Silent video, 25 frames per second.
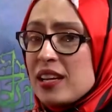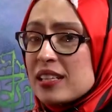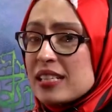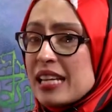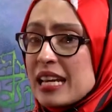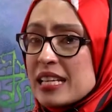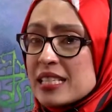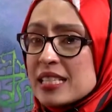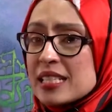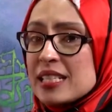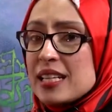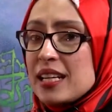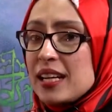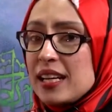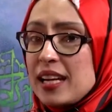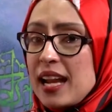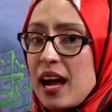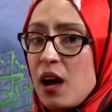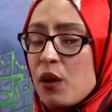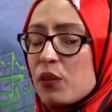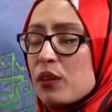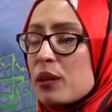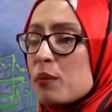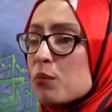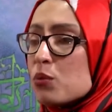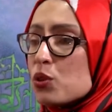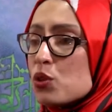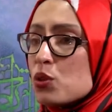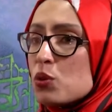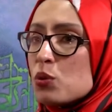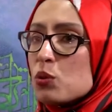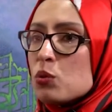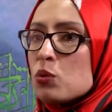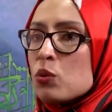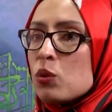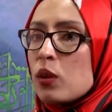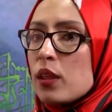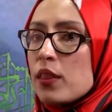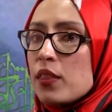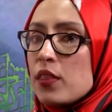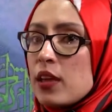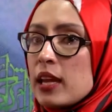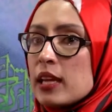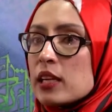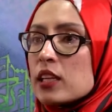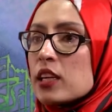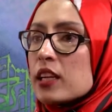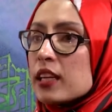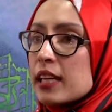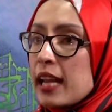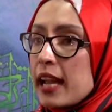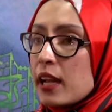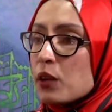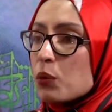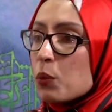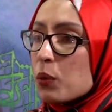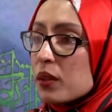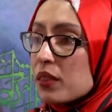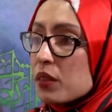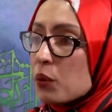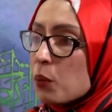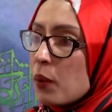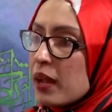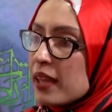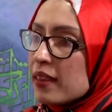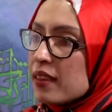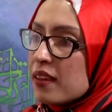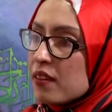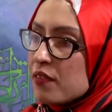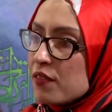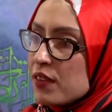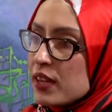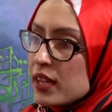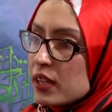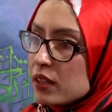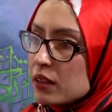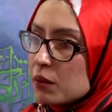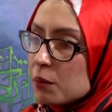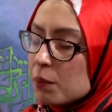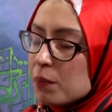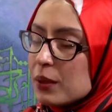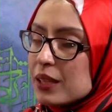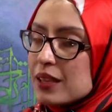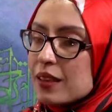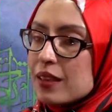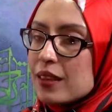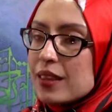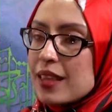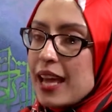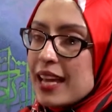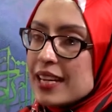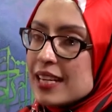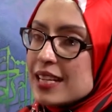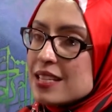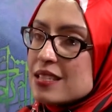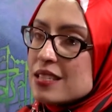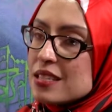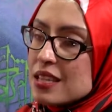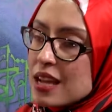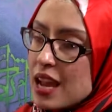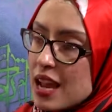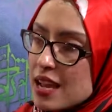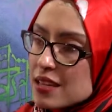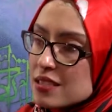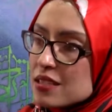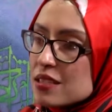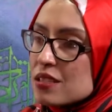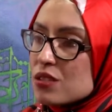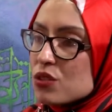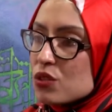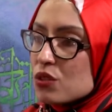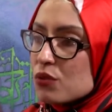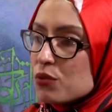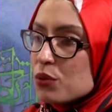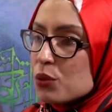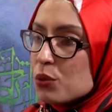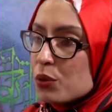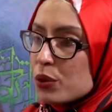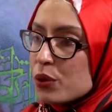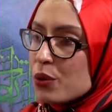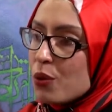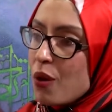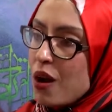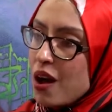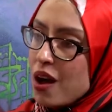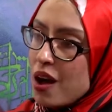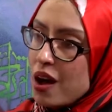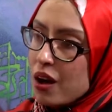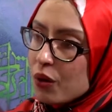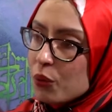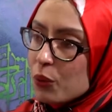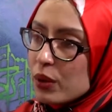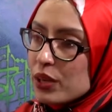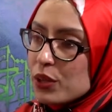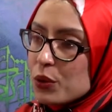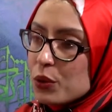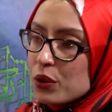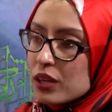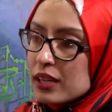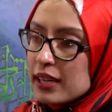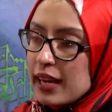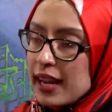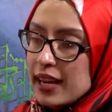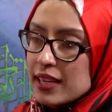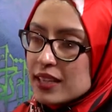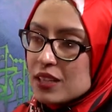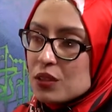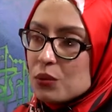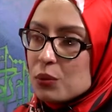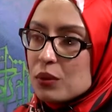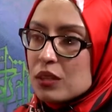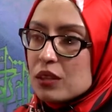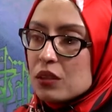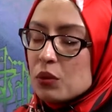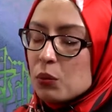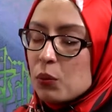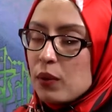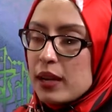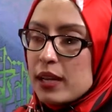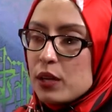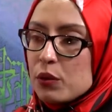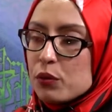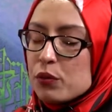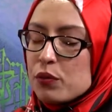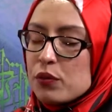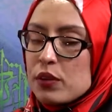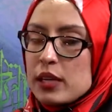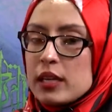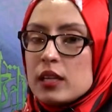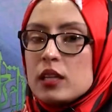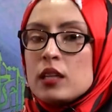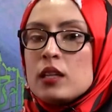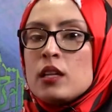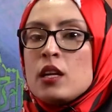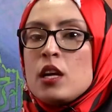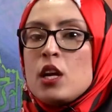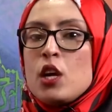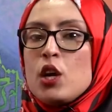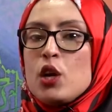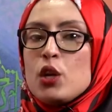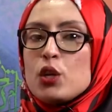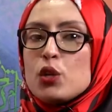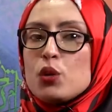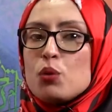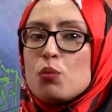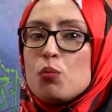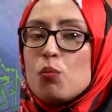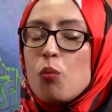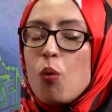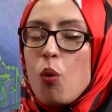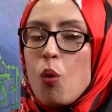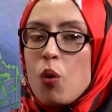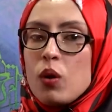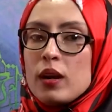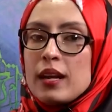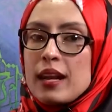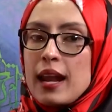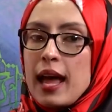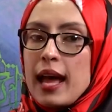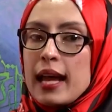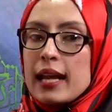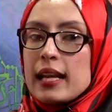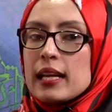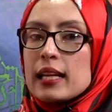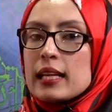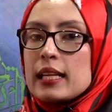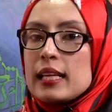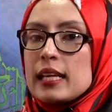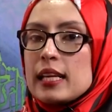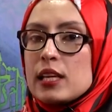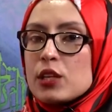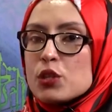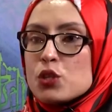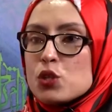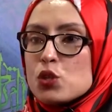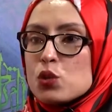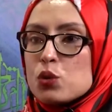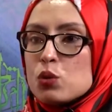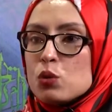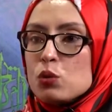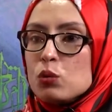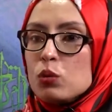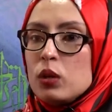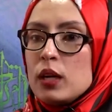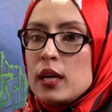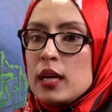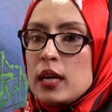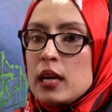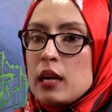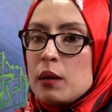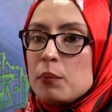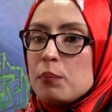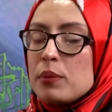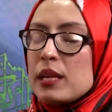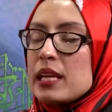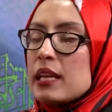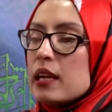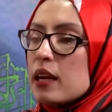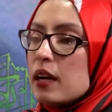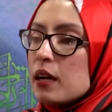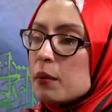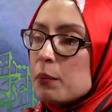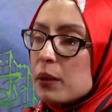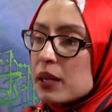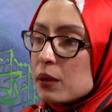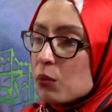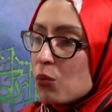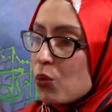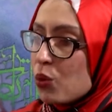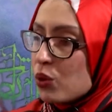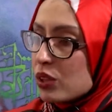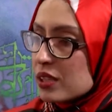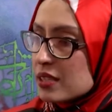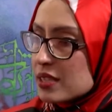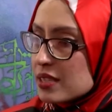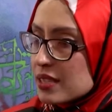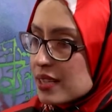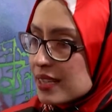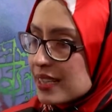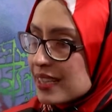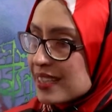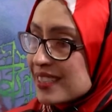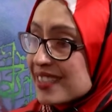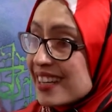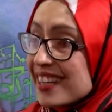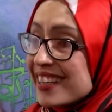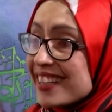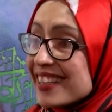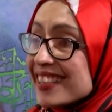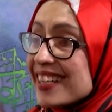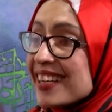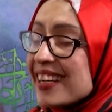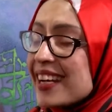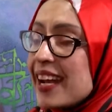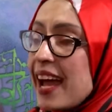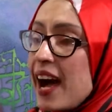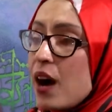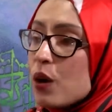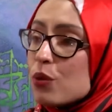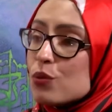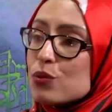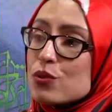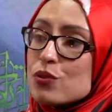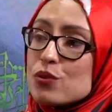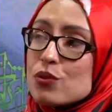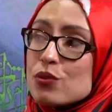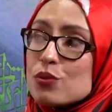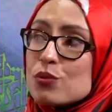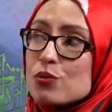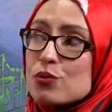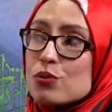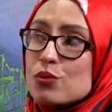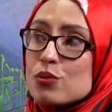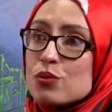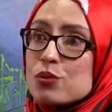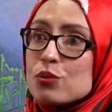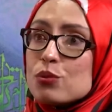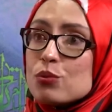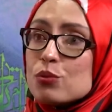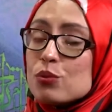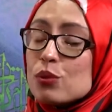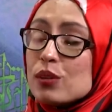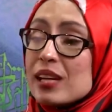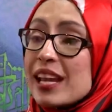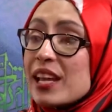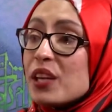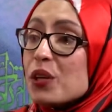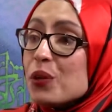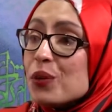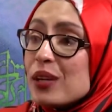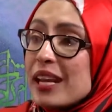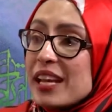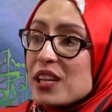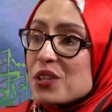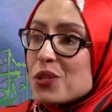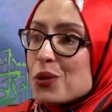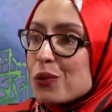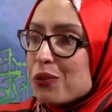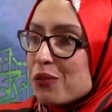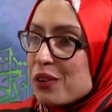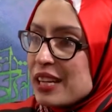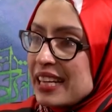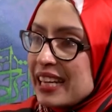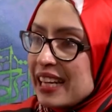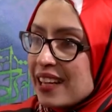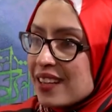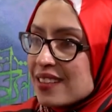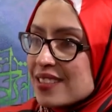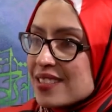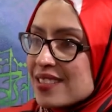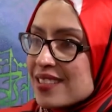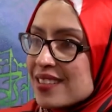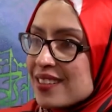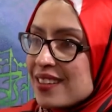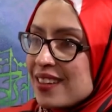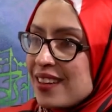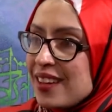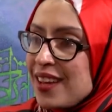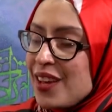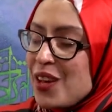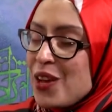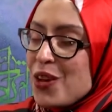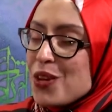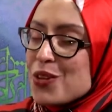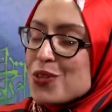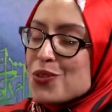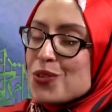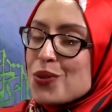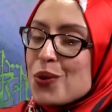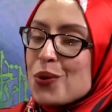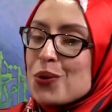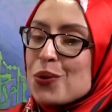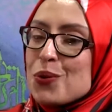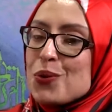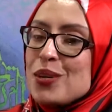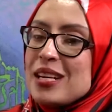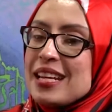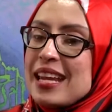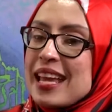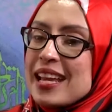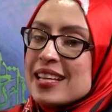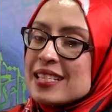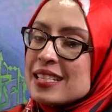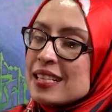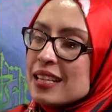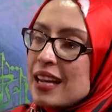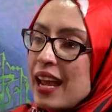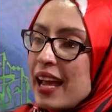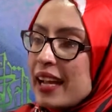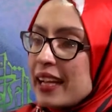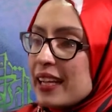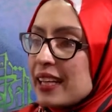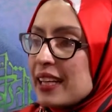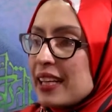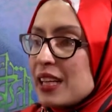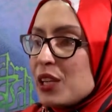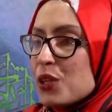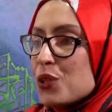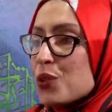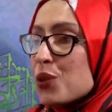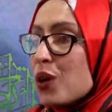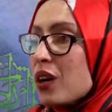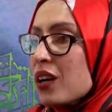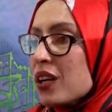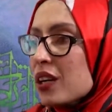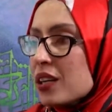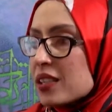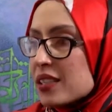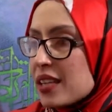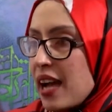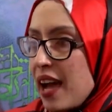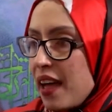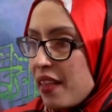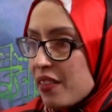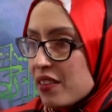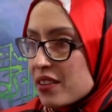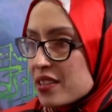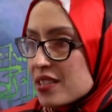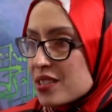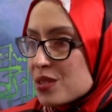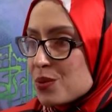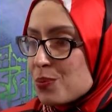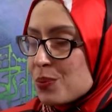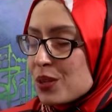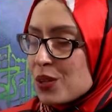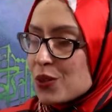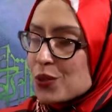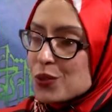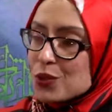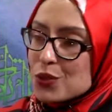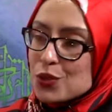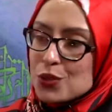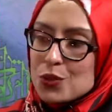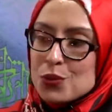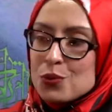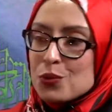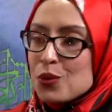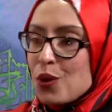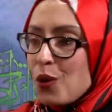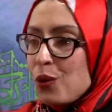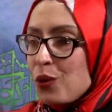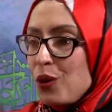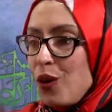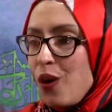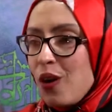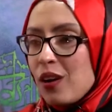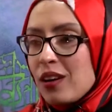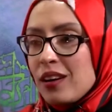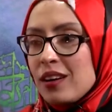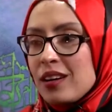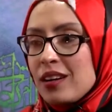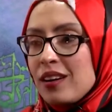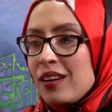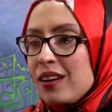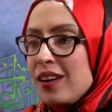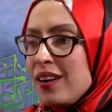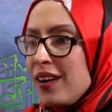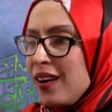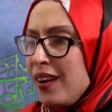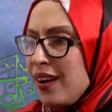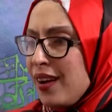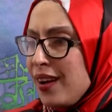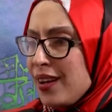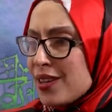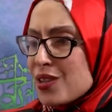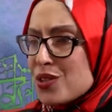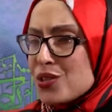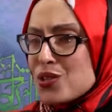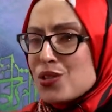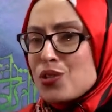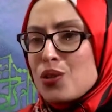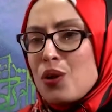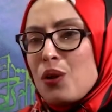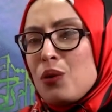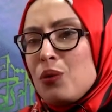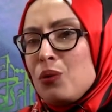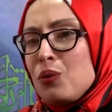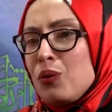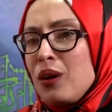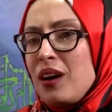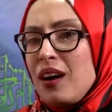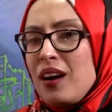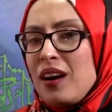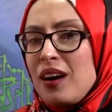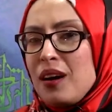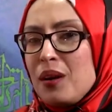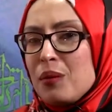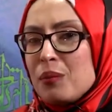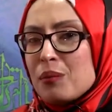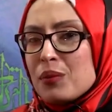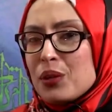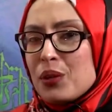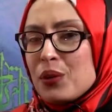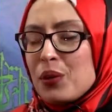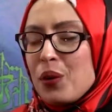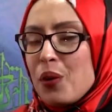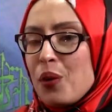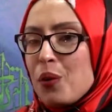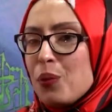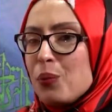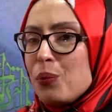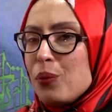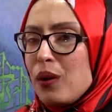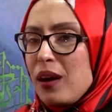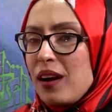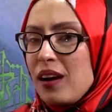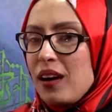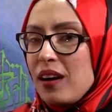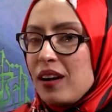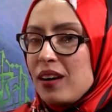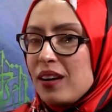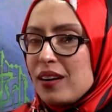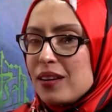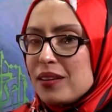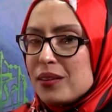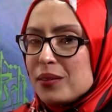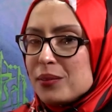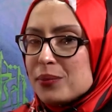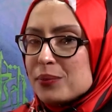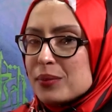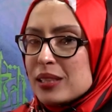doesn't allow them to then connect with the way they feel. But that is the essence of who you are. When you're connected with the way you feel, you're more likely to be a bit more resilient and it allows you to regulate your feelings. Yes. So you're less likely to hurt others because you no longer so um, you know uh,